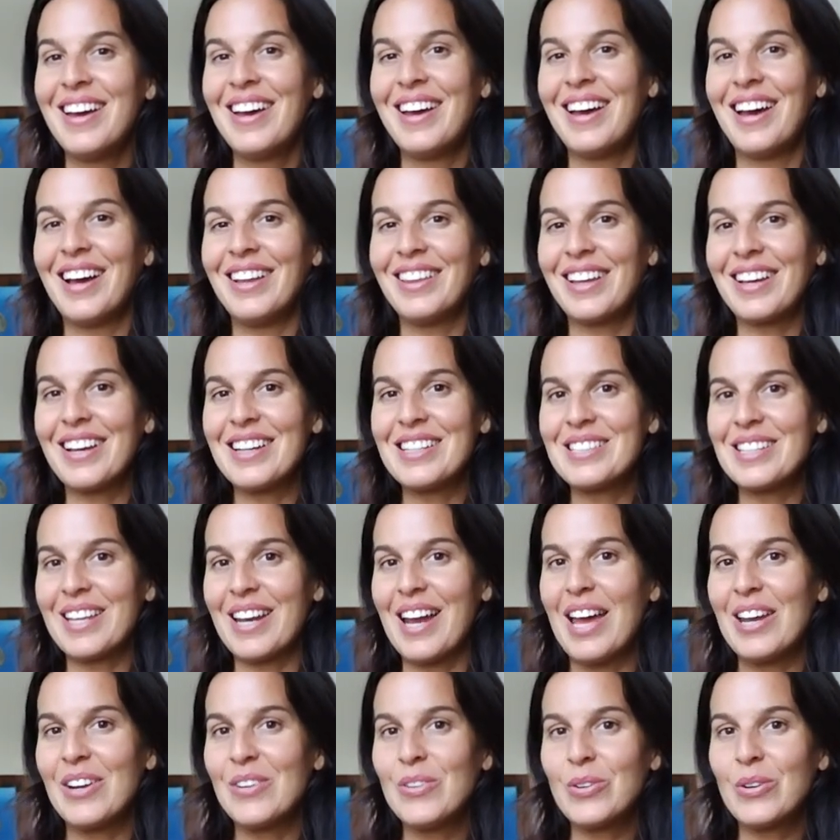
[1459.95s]
Like I said, I
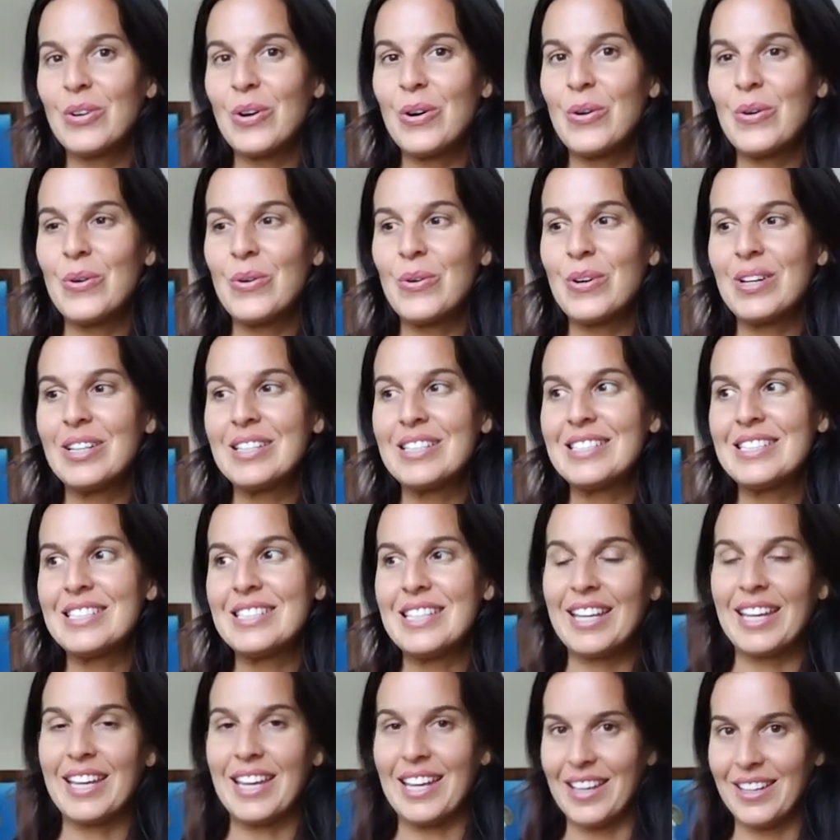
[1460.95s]
don't go
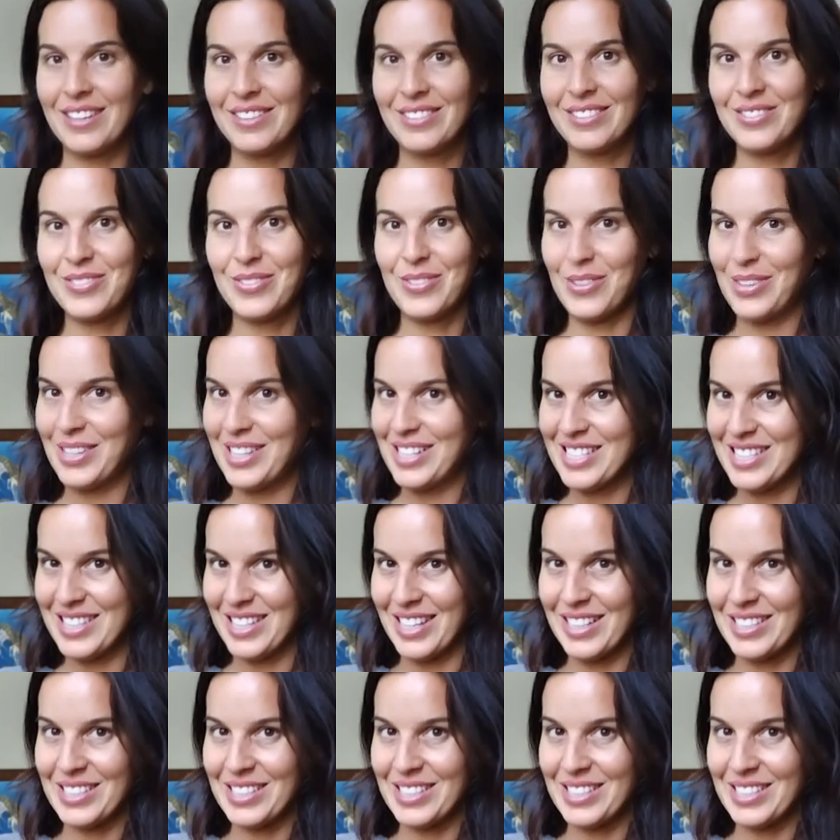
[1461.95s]
digging for these things.